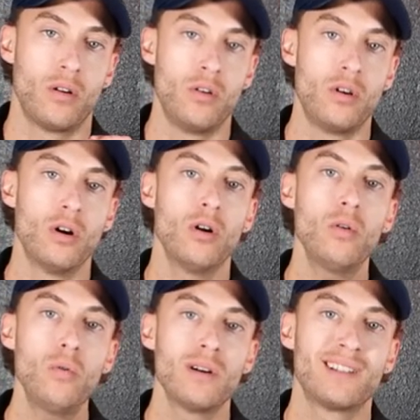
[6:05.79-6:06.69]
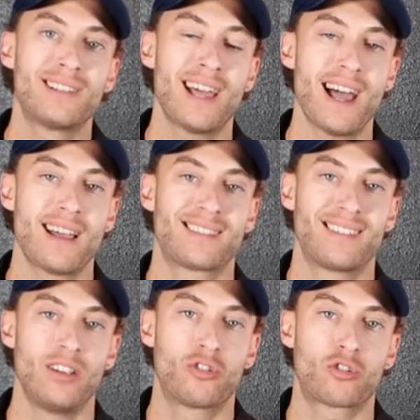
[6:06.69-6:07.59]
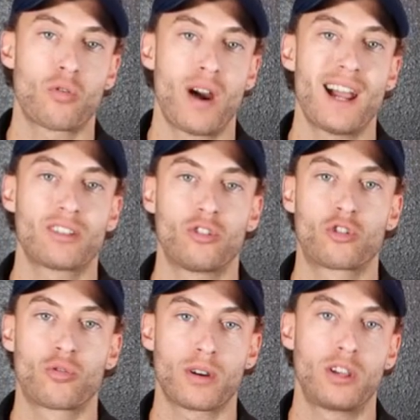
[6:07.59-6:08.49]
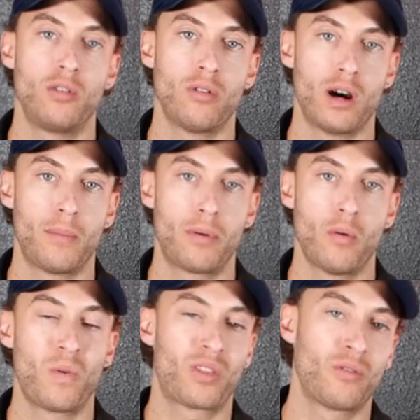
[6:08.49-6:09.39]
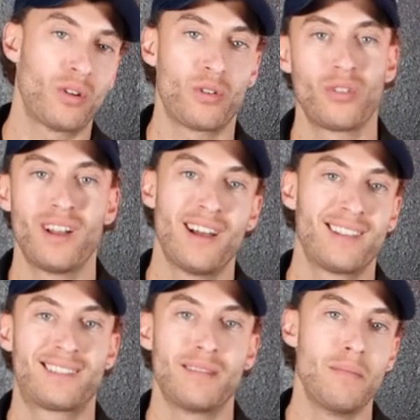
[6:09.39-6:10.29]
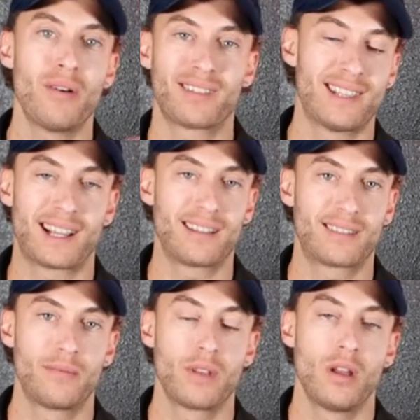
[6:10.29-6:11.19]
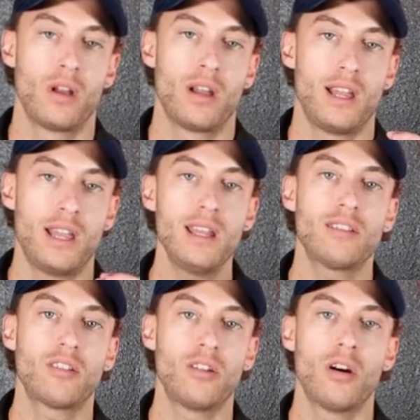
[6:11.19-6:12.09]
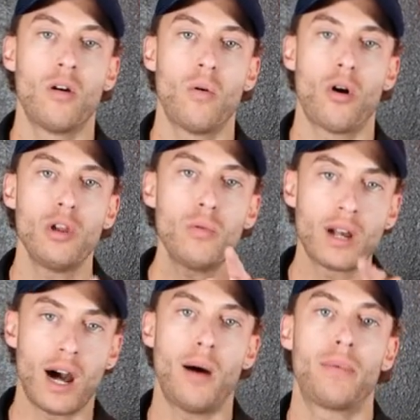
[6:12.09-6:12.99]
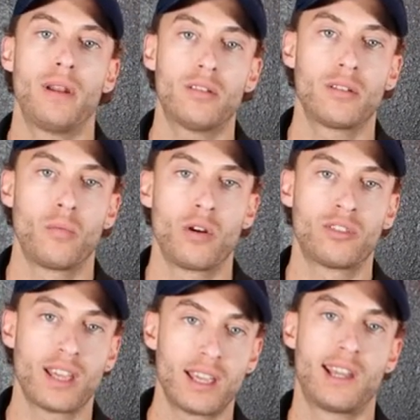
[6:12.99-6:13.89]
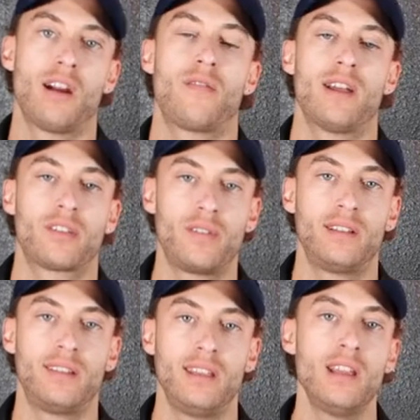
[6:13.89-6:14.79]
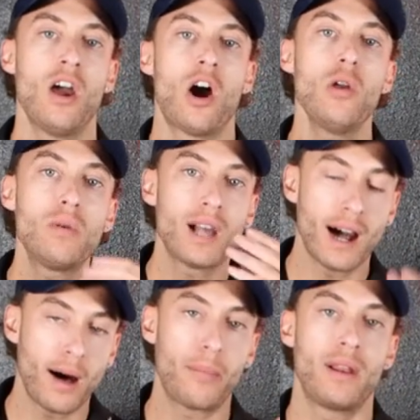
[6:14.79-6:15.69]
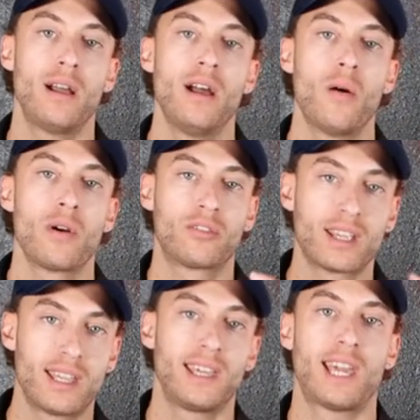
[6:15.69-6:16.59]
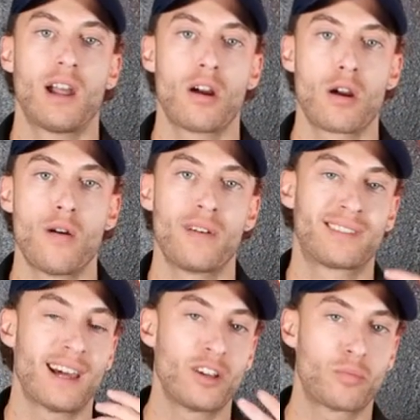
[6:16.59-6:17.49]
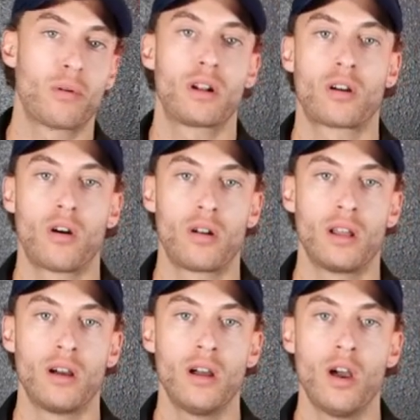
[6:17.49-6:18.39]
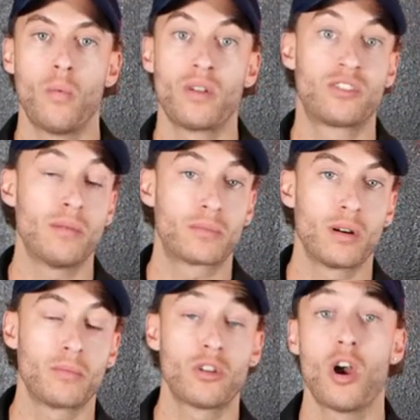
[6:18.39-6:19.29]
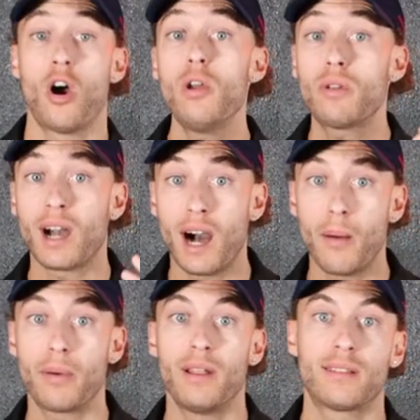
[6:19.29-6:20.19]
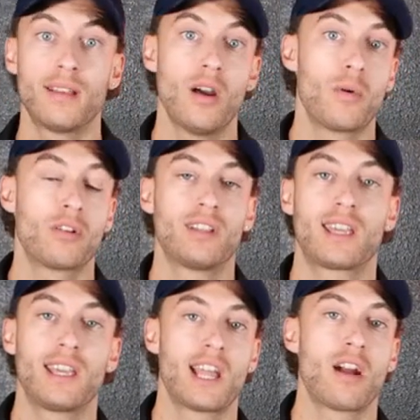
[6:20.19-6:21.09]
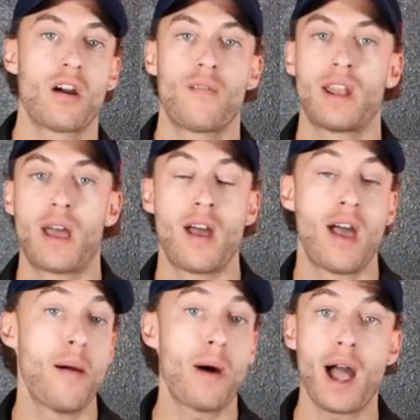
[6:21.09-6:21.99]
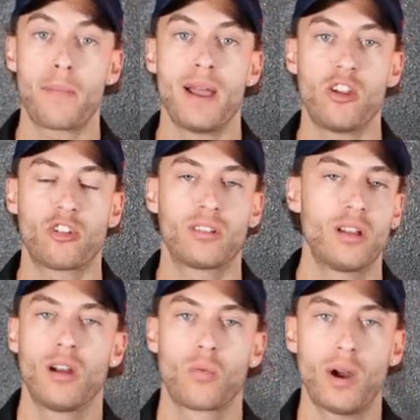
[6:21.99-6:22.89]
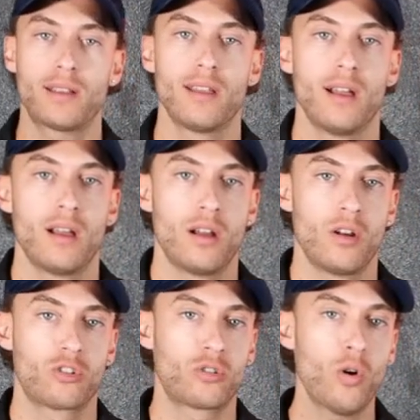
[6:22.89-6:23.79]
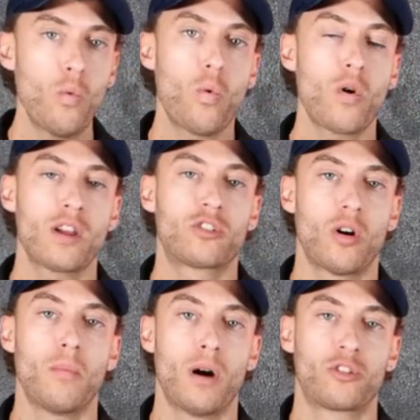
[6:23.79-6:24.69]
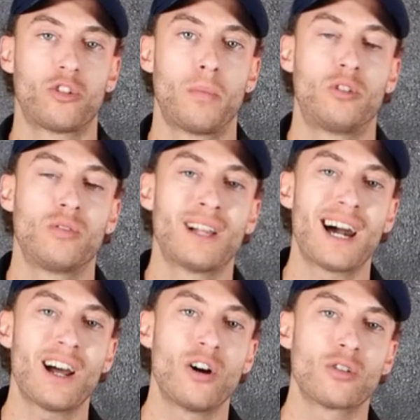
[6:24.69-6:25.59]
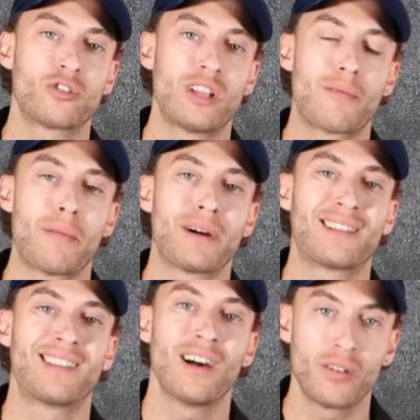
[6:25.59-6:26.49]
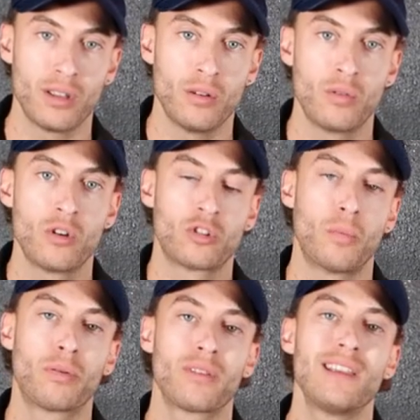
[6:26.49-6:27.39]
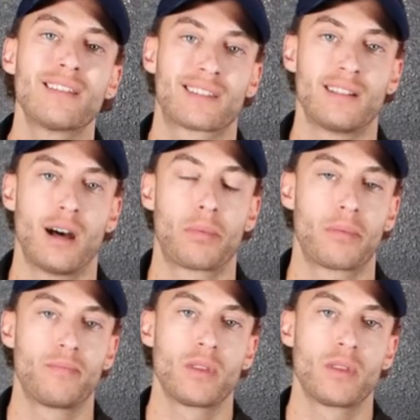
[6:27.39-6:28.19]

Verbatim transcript: No test is trying to trick you up with little milliseconds. It needs to know, are you competent when you're taking care of an SVT? Are you competent when you're taking care of a sinus bradycardia with symptoms? Are you competent when you're taking care of an, an MI patient, right? So don't worry so much, but you gotta understand what I'm about to tell you. So please listen up.